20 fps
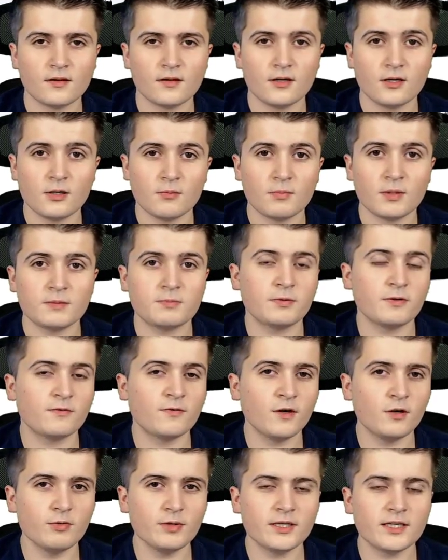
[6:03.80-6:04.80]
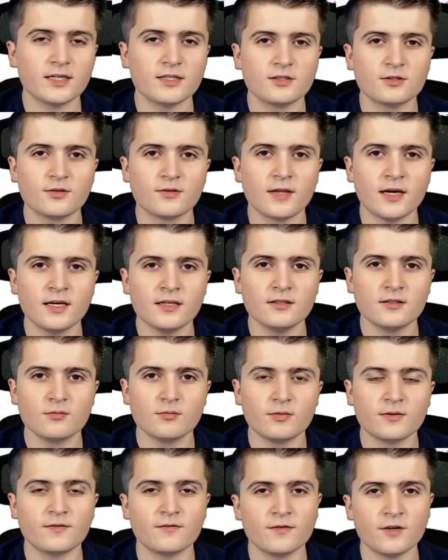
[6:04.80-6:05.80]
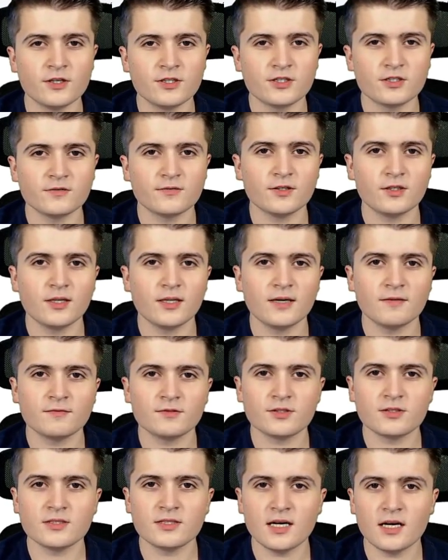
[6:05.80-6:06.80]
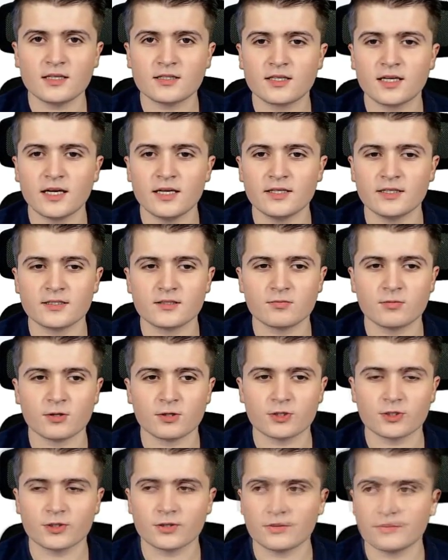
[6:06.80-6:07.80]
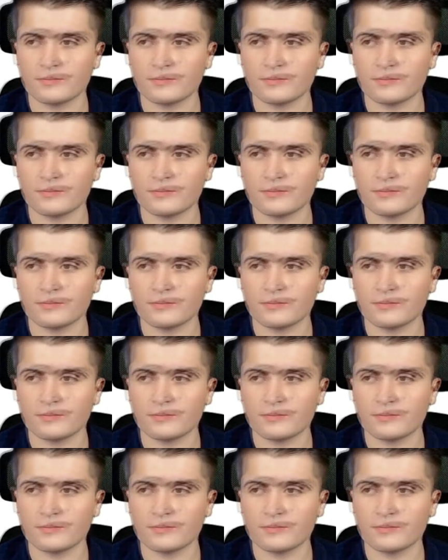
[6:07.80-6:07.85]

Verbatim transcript: But before we can do that, we first of all have to start KNX Virtual.